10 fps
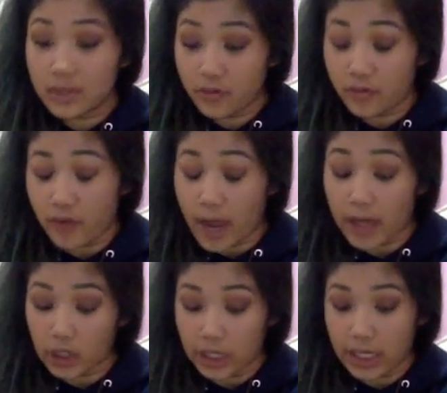
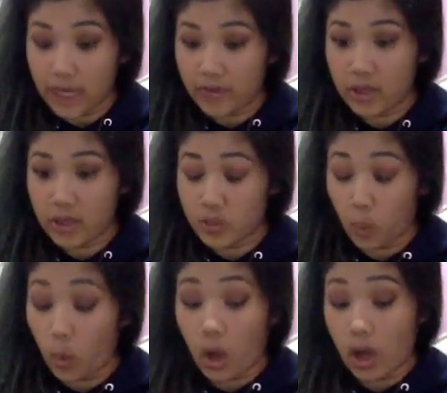fiery. Everything
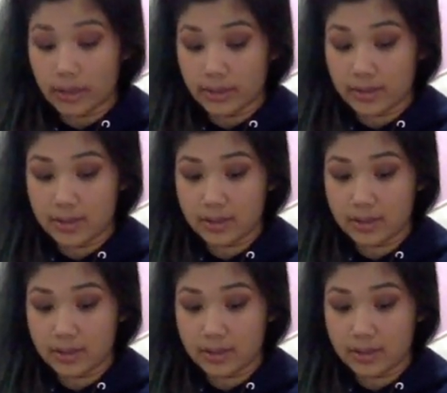is wands.